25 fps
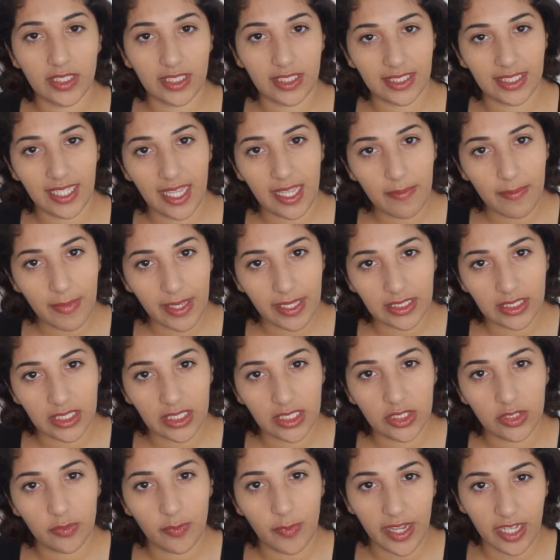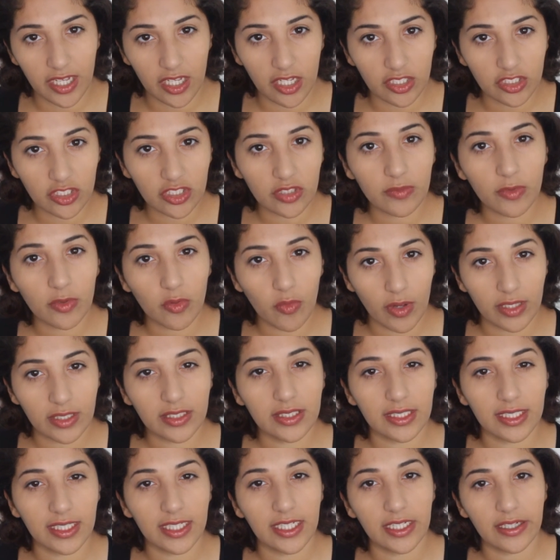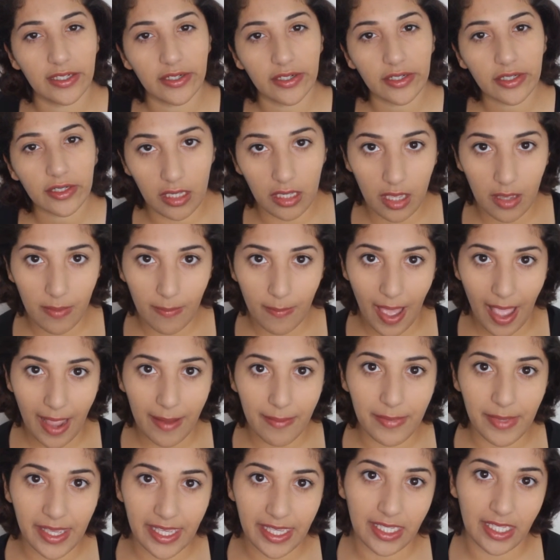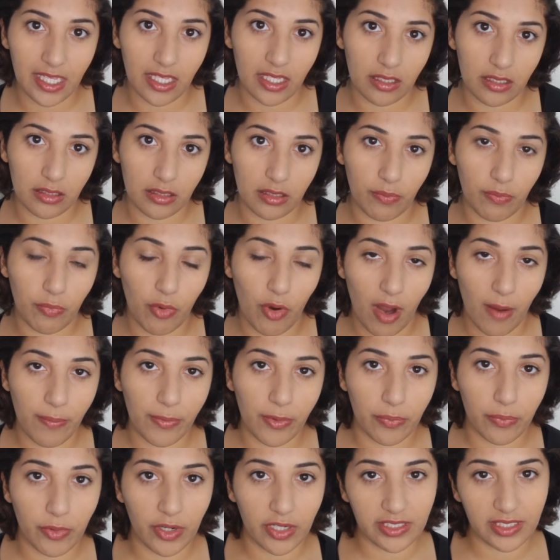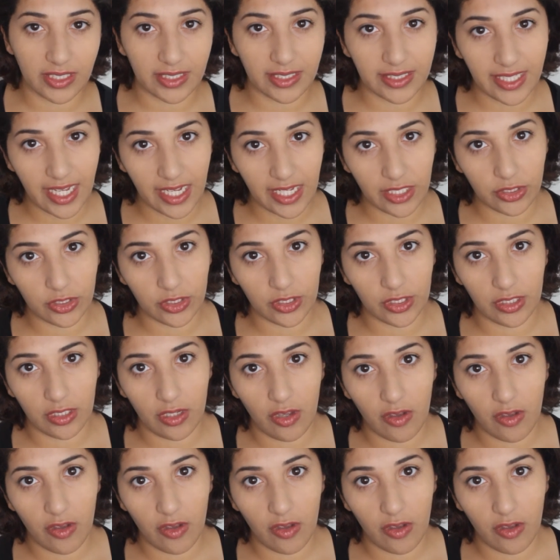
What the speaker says: the same message my customer wants to hear. Am I making the proper presentation